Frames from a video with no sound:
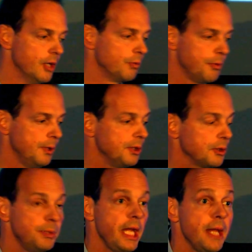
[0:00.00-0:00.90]
we will
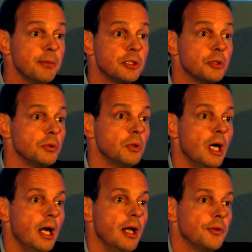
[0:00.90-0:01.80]
not be able to
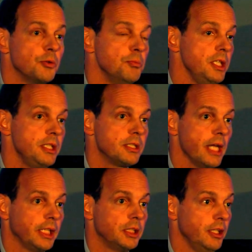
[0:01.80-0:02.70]
meet
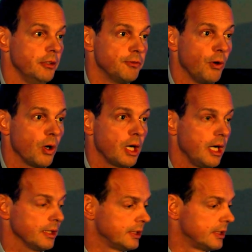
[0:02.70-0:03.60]
actually the
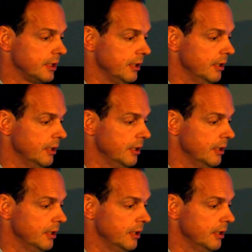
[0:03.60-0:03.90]
forecast